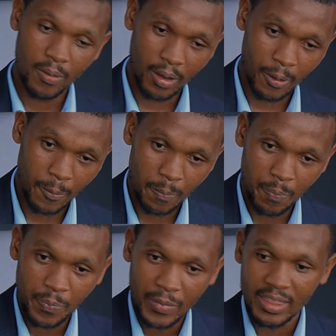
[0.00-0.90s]
uh,
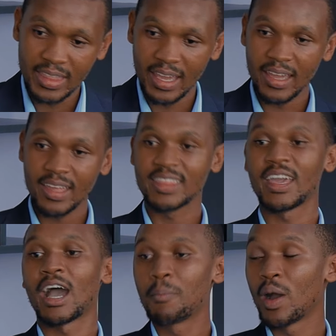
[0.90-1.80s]
the
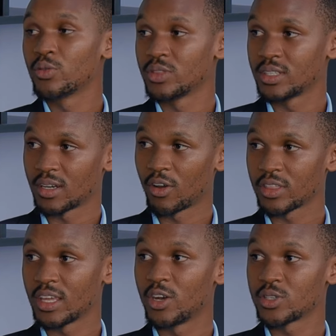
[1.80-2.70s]
the amount
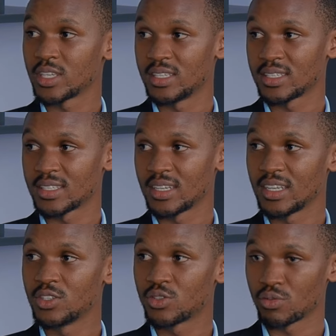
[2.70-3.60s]
or the dosages
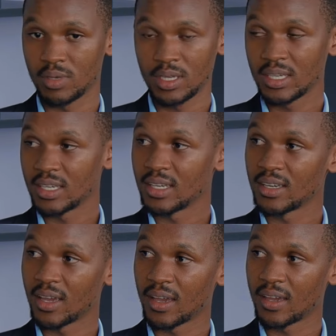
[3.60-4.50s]
needs to be
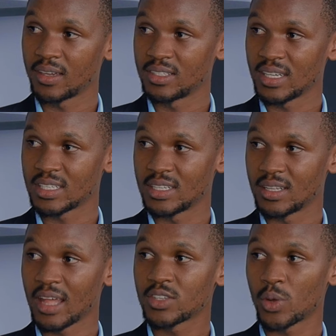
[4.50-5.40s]
uh, changed
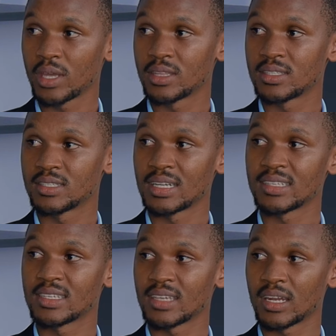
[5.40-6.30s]
that's why it's
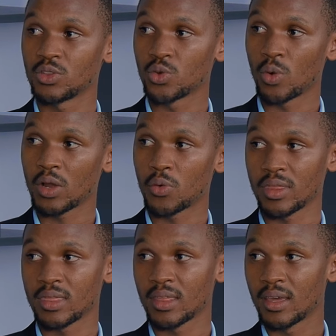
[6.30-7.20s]
necessary to work
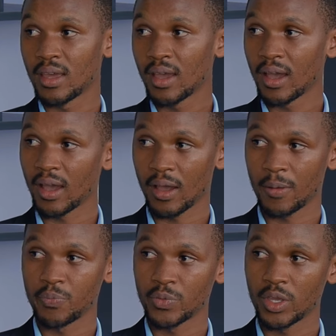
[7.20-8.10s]
with uh,
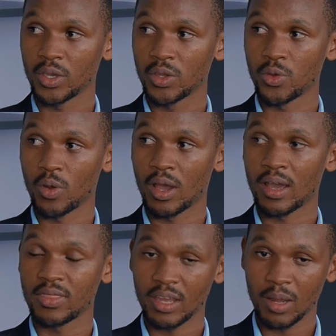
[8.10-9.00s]
your
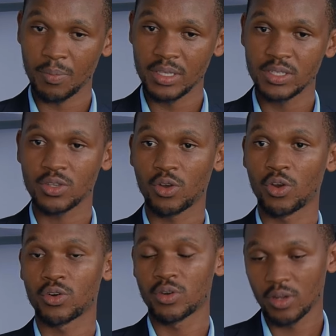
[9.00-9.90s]
yeah. therapist yeah.
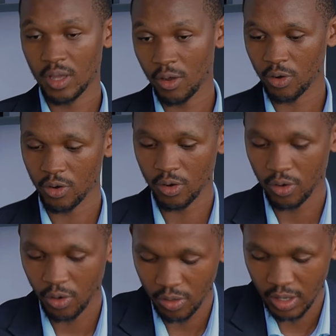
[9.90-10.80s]
Or, or,
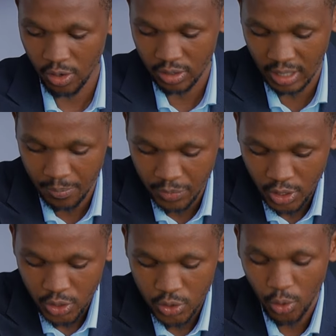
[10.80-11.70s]
or, or, the doctor
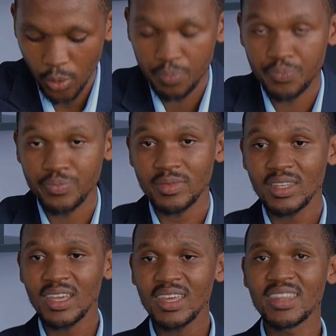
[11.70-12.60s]
yeah. so
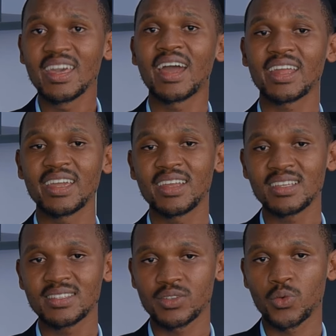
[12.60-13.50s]
there are
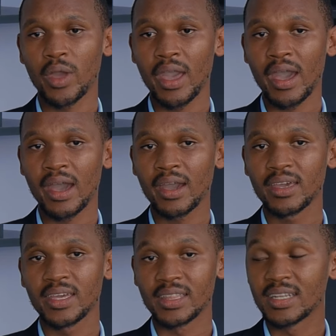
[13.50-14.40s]
areas where
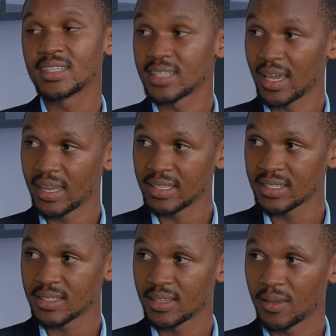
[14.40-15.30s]
it needs guidance